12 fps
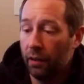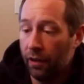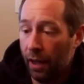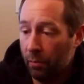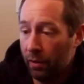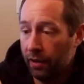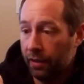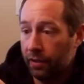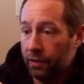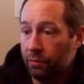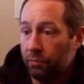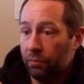That button
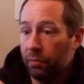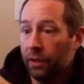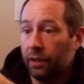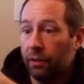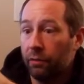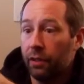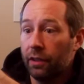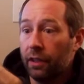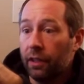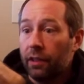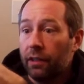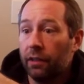is really, really
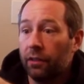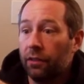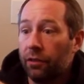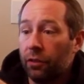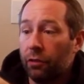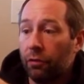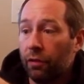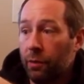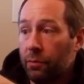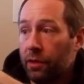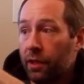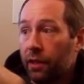too
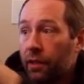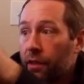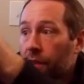flimsy.